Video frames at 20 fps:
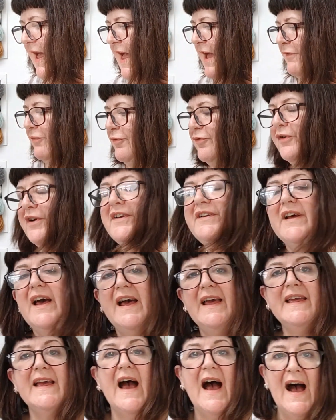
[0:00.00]

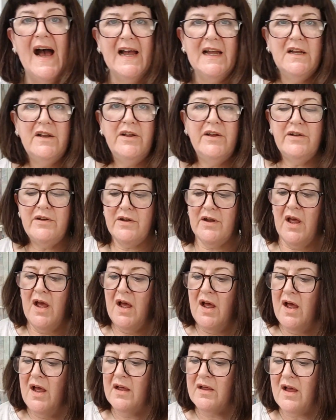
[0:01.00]
Everyday Eyelet
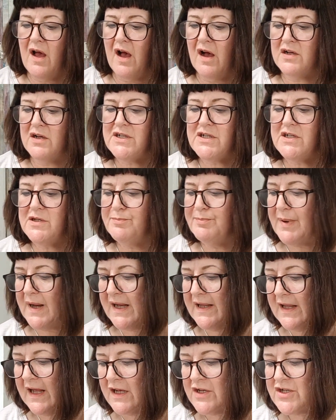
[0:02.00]
cardigan
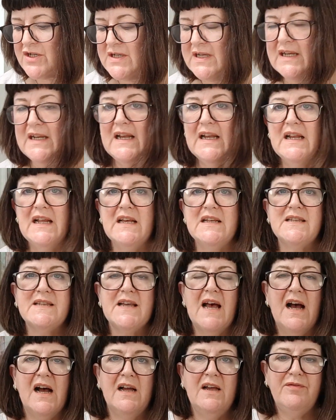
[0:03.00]
by Ashley
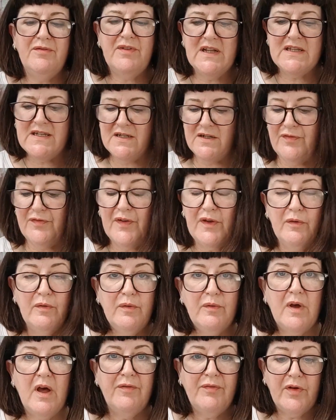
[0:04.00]
Lillis. I've knitted a
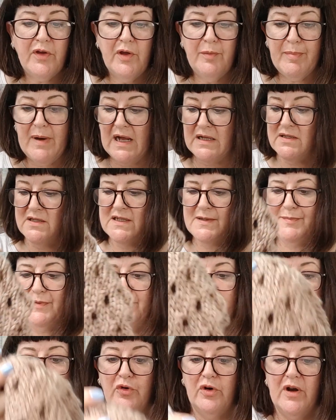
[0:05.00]
few of her patterns
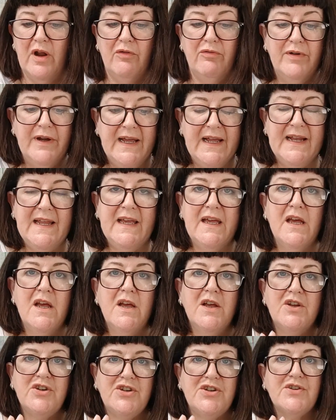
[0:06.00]
before, and
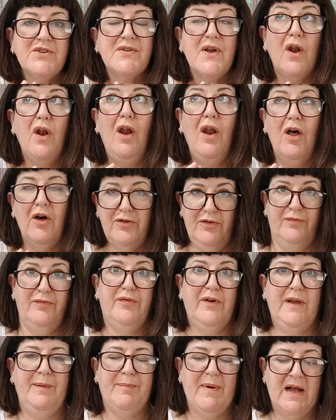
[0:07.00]
she does a lot of
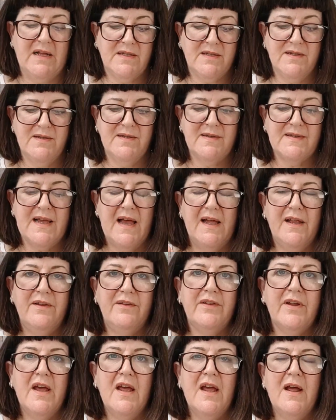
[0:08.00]
free patterns,
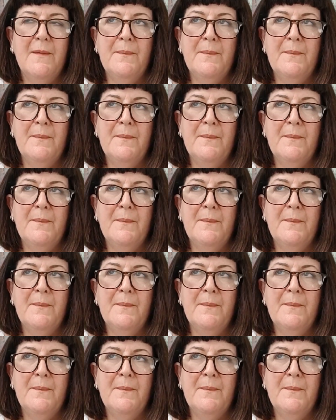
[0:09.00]
and